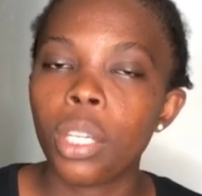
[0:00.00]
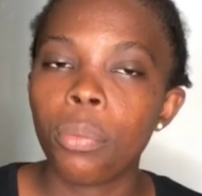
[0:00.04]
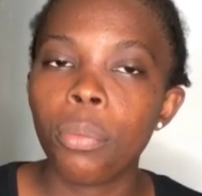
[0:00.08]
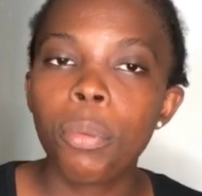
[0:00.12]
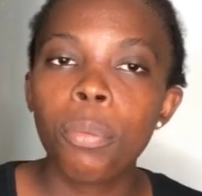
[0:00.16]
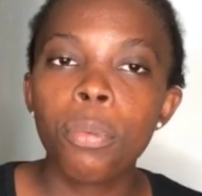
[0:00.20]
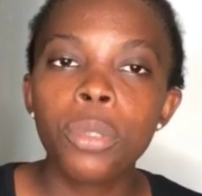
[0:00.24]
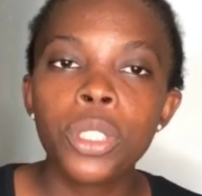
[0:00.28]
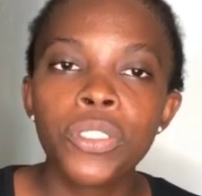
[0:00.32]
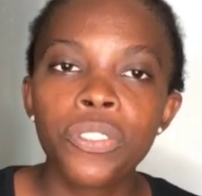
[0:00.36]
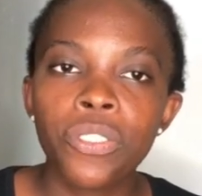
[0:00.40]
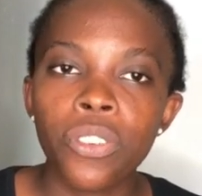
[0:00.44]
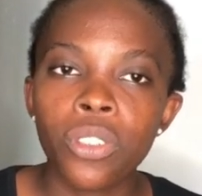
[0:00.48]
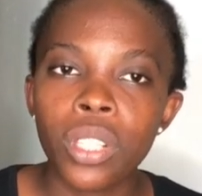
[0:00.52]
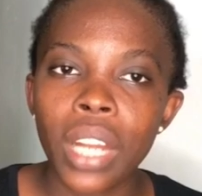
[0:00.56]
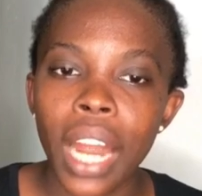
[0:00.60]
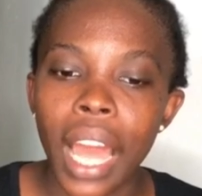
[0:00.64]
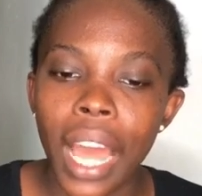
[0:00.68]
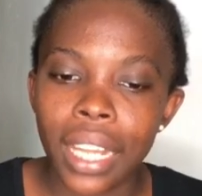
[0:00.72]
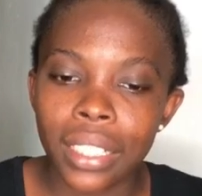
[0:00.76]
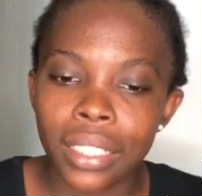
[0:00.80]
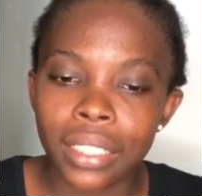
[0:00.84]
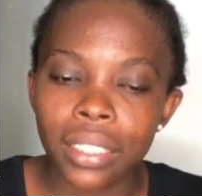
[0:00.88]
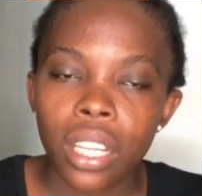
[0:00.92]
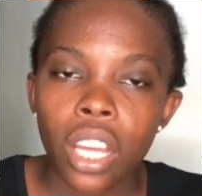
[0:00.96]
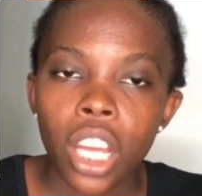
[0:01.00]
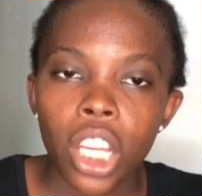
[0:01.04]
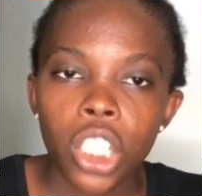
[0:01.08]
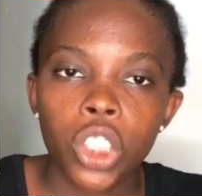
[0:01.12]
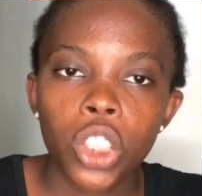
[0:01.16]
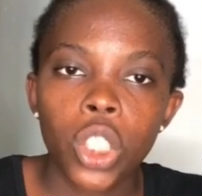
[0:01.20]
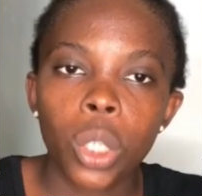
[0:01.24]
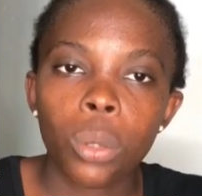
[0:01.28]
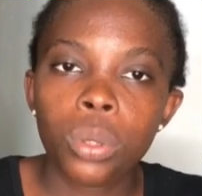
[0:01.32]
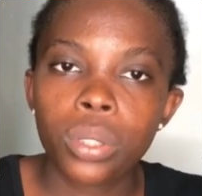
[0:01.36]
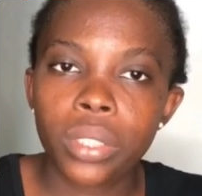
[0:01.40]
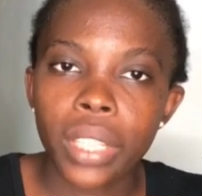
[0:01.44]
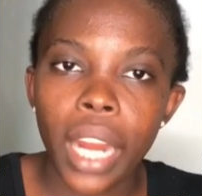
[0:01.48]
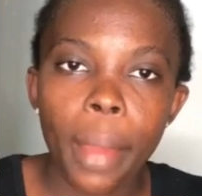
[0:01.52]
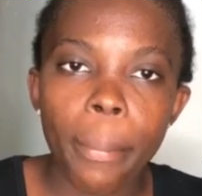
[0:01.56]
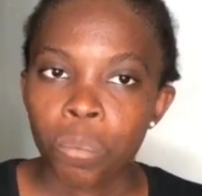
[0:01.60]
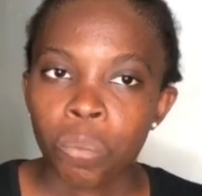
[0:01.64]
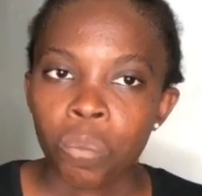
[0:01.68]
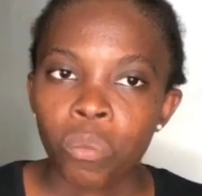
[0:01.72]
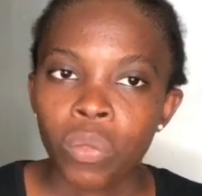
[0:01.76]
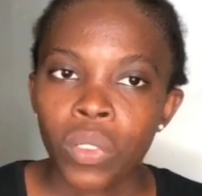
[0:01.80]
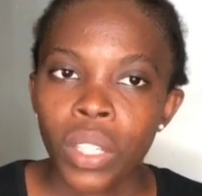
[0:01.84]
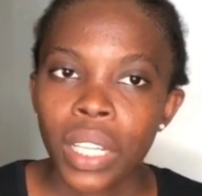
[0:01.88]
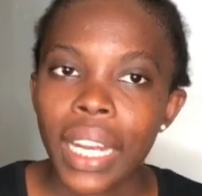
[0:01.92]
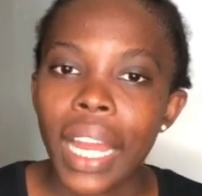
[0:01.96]
people's phone and subscribe.
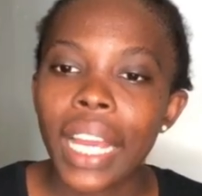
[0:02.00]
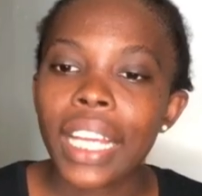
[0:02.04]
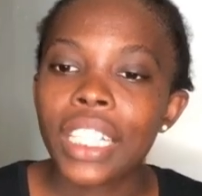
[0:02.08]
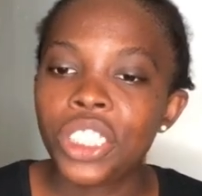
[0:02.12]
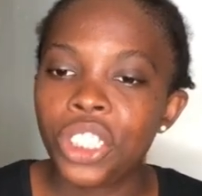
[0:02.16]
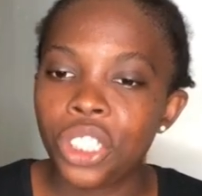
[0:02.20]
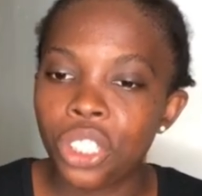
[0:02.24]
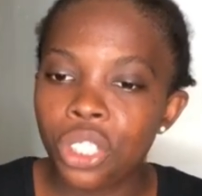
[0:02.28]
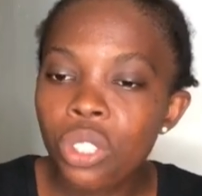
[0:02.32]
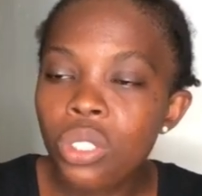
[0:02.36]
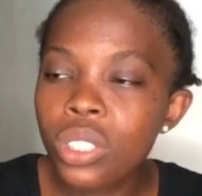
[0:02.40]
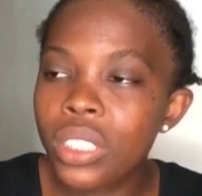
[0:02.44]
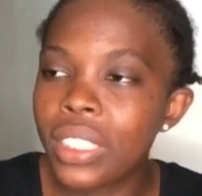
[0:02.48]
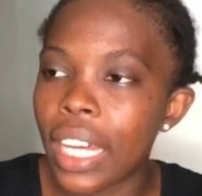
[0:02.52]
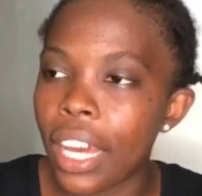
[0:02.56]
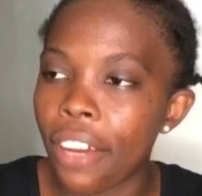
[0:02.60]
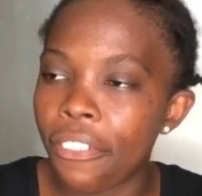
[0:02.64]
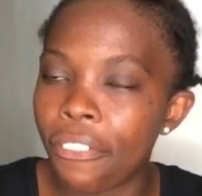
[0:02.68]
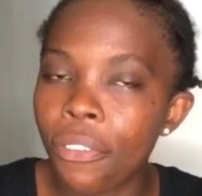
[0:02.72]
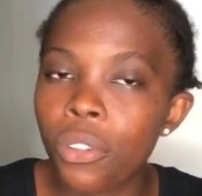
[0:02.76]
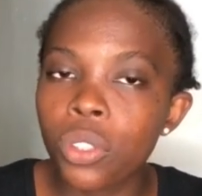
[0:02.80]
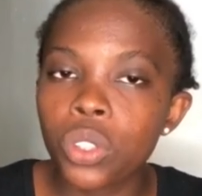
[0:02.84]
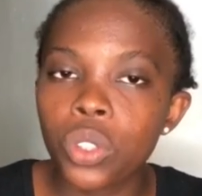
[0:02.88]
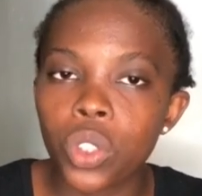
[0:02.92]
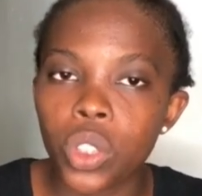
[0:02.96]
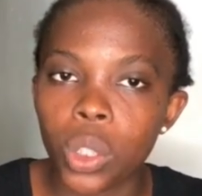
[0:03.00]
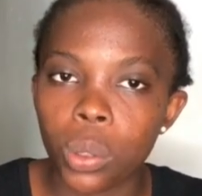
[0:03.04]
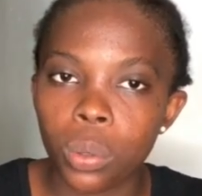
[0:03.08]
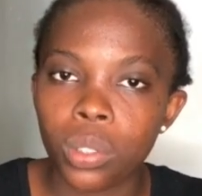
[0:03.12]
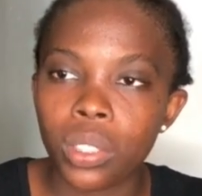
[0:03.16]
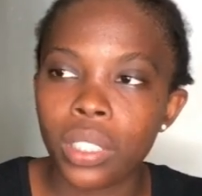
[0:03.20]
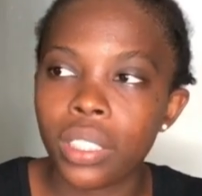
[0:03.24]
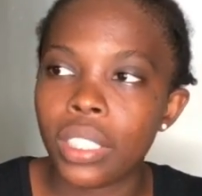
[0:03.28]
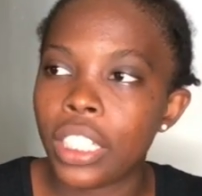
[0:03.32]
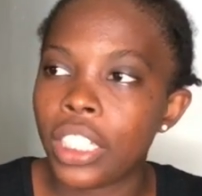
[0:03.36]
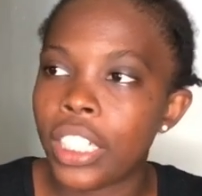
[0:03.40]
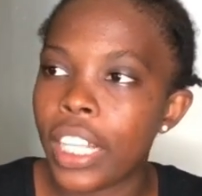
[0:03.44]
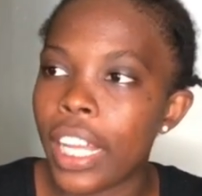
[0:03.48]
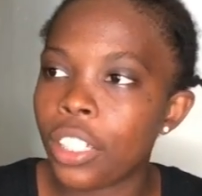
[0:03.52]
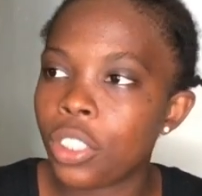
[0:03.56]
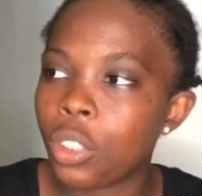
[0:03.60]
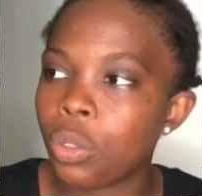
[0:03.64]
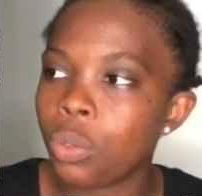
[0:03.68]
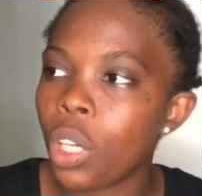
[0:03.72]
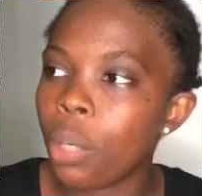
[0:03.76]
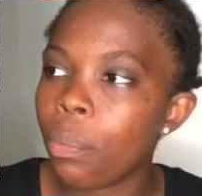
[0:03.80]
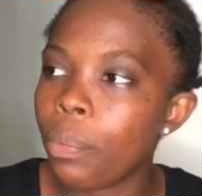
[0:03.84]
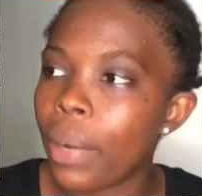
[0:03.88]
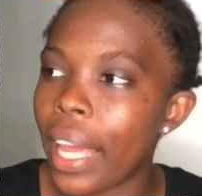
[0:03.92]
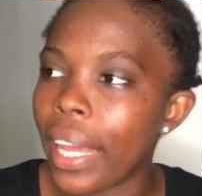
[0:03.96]
Like, she used their phone to, like,
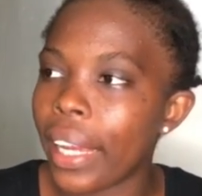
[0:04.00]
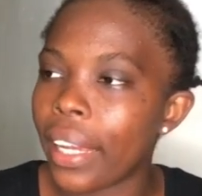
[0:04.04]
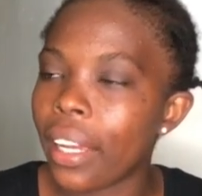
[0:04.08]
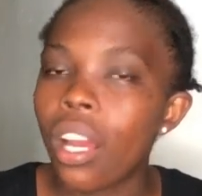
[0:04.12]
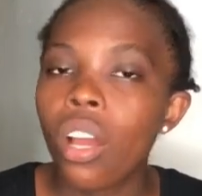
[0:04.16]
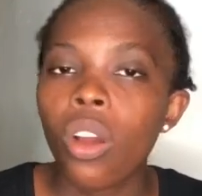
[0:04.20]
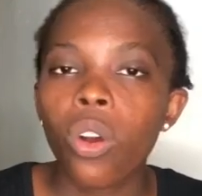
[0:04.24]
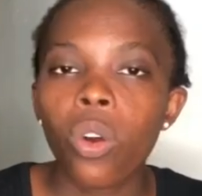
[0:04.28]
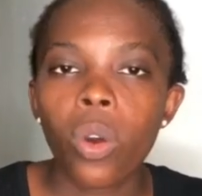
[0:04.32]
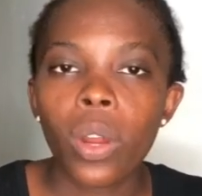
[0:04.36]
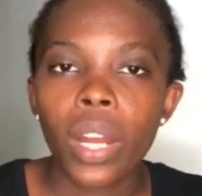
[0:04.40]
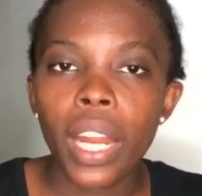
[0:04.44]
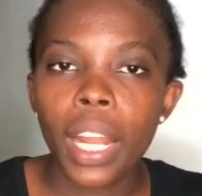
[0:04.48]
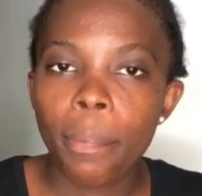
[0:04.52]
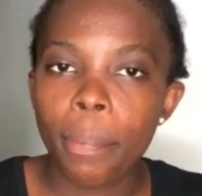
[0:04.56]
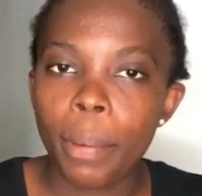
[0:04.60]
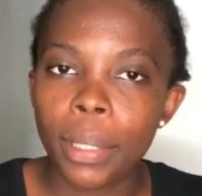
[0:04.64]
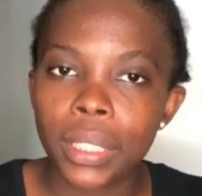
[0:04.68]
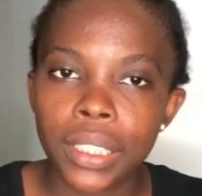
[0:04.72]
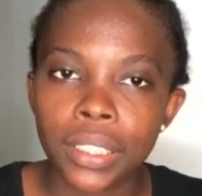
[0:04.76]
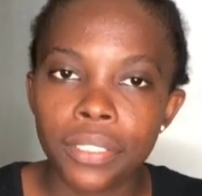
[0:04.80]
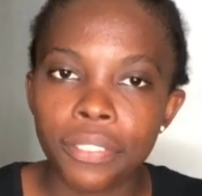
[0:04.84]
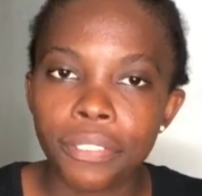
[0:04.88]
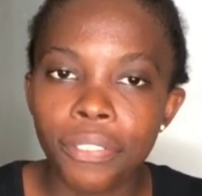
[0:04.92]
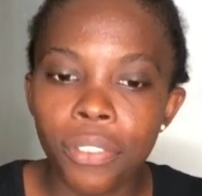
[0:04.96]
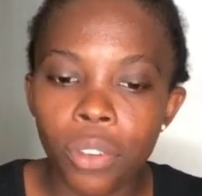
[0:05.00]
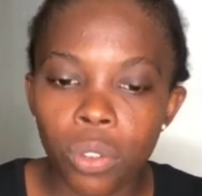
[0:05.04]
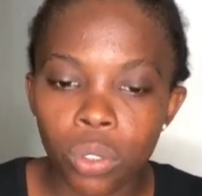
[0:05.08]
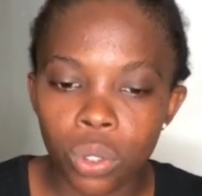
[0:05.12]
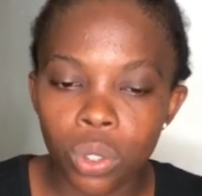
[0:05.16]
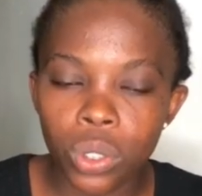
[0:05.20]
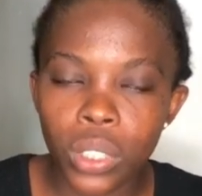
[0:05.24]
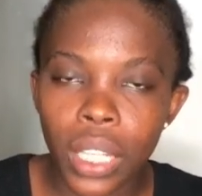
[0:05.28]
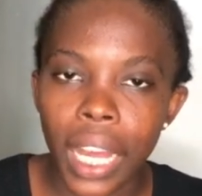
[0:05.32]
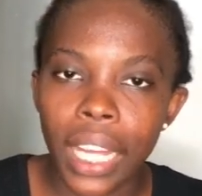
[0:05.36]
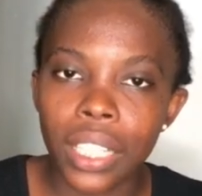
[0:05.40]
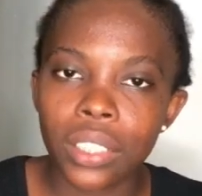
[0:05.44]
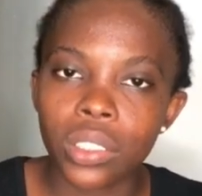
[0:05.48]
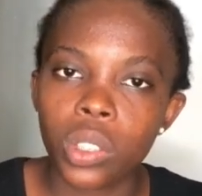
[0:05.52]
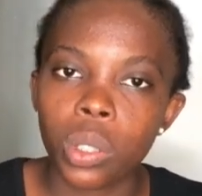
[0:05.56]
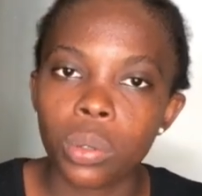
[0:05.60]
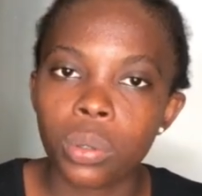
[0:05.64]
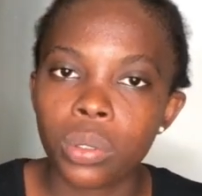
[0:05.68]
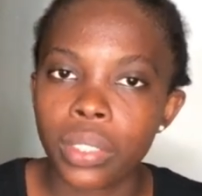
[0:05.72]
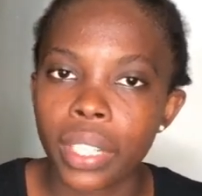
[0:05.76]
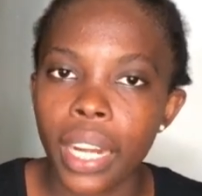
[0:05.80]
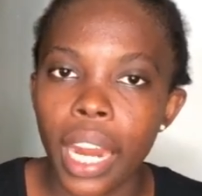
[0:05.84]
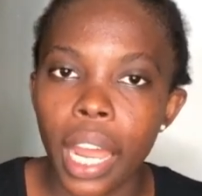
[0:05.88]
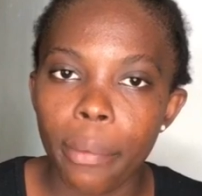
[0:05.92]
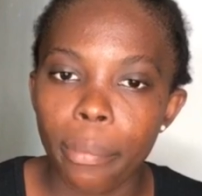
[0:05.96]
she rubbed, like, collect person's phone, use her hand,
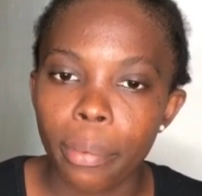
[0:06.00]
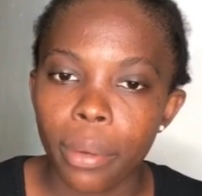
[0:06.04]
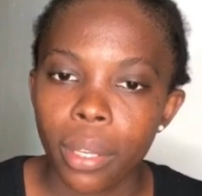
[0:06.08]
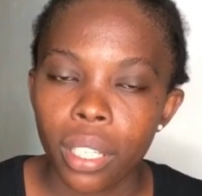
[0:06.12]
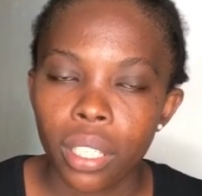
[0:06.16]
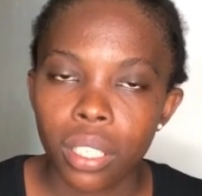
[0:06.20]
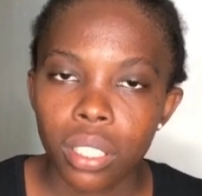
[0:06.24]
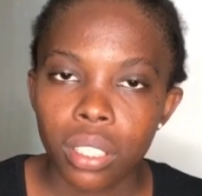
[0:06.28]
subscribe.